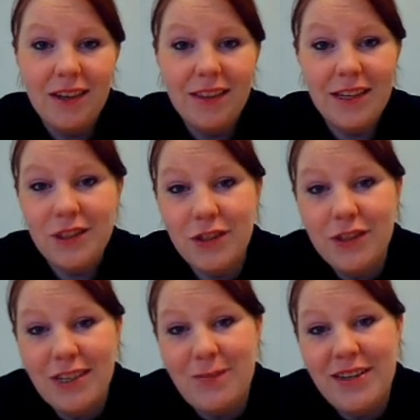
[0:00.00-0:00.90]
The insurance
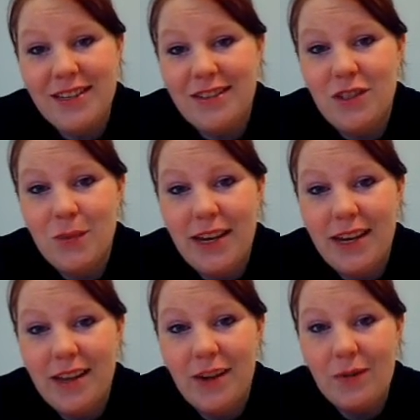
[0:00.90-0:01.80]
company isn't doing
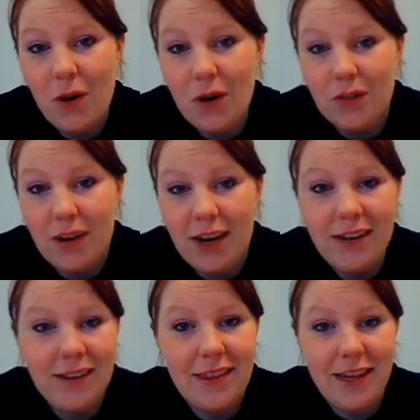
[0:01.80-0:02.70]
anything wrong,
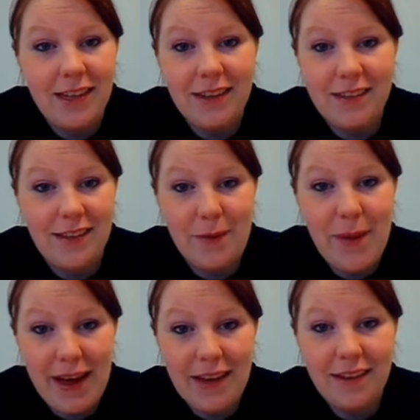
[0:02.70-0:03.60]
right? They're
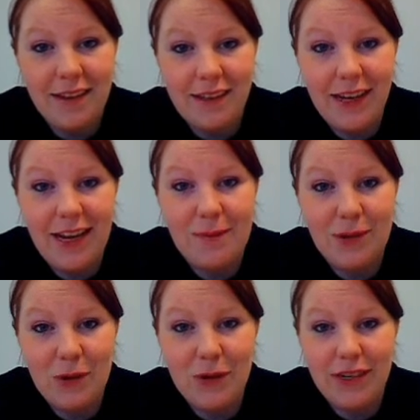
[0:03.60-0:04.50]
paying the claim
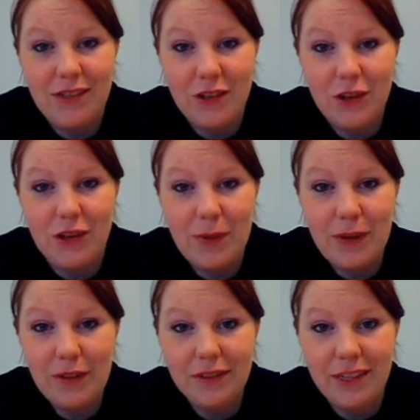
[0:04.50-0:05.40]
according to the
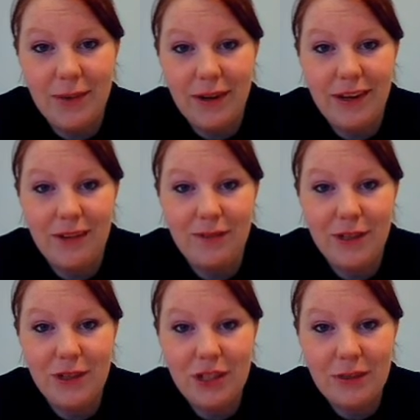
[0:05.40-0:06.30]
policy wording,
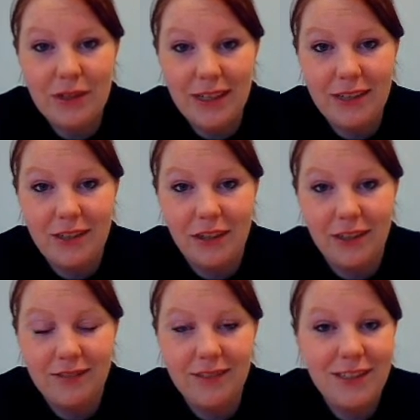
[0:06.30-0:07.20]
which you agreed
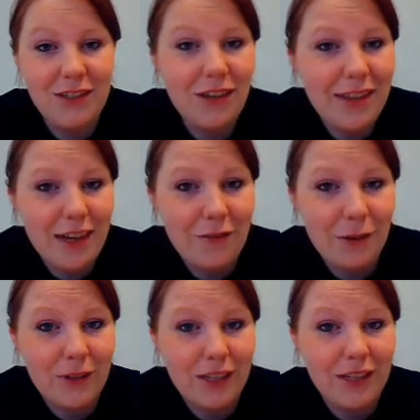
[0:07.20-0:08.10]
to. It's not their
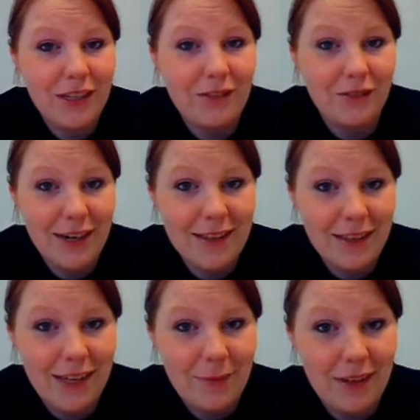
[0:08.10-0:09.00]
fault that you didn't read the
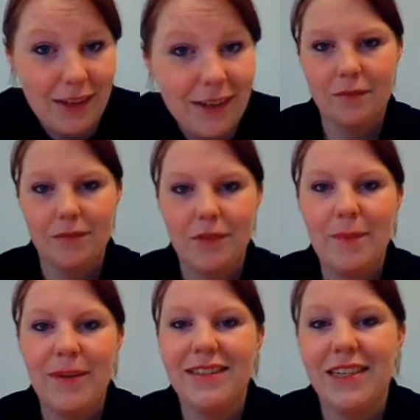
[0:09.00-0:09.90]
damn thing. I
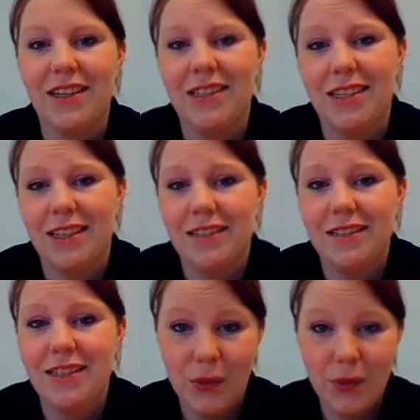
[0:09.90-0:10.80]
mean, seriously,
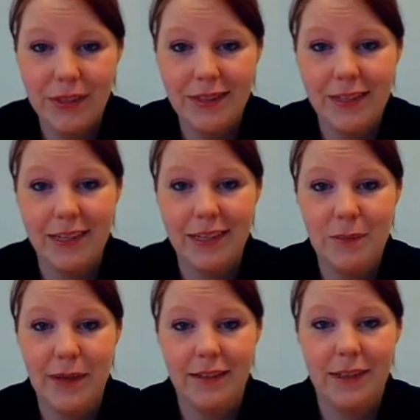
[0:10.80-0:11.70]
did you honestly
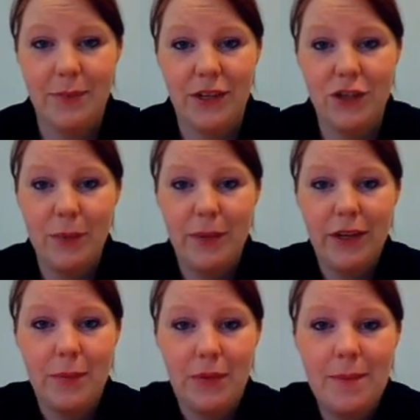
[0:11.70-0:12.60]
expect that by shopping
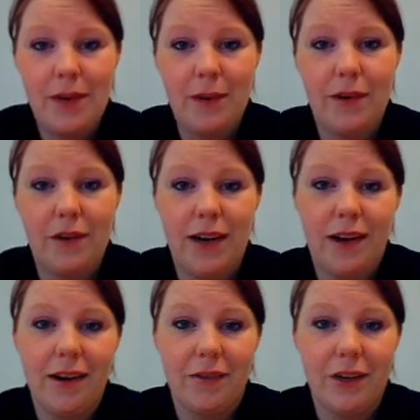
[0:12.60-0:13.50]
your premium
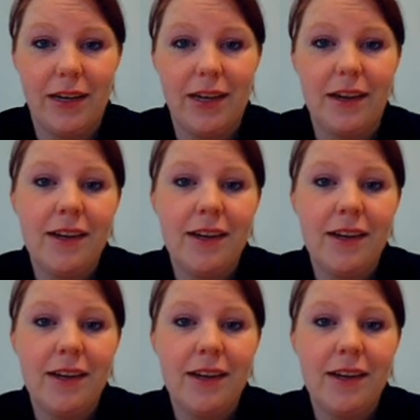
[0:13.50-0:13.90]
around every year